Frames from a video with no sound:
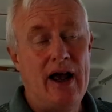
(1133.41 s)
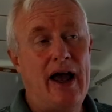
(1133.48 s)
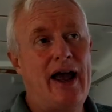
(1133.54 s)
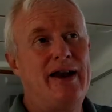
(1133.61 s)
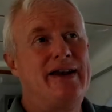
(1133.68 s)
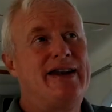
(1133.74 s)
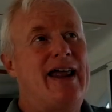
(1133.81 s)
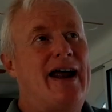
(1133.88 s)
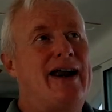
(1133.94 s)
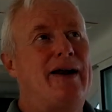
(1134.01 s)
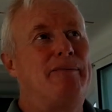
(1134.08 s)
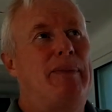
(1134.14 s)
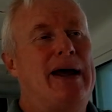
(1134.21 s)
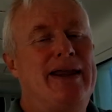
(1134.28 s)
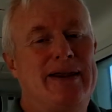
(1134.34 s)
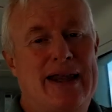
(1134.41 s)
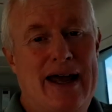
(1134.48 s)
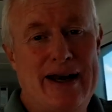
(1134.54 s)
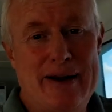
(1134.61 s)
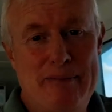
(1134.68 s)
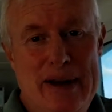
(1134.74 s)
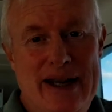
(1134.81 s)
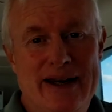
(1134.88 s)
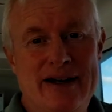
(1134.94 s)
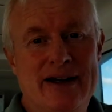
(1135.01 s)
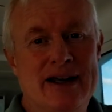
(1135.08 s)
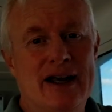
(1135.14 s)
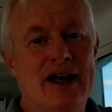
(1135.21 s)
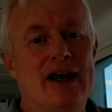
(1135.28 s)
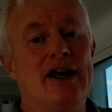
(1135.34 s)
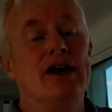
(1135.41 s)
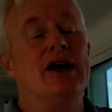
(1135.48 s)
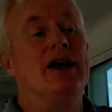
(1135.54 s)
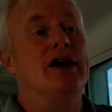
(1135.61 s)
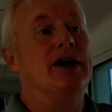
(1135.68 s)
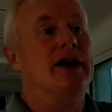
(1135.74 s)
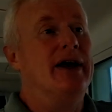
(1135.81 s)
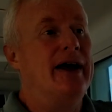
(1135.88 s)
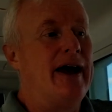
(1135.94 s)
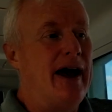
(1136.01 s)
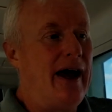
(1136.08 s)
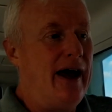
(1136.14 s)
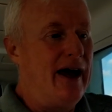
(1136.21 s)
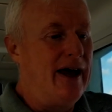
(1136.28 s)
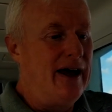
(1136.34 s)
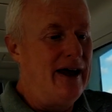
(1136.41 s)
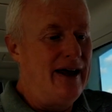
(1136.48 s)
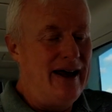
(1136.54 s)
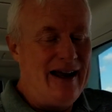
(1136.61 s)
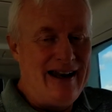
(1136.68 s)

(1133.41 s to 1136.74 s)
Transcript: And that, by that I mean uh,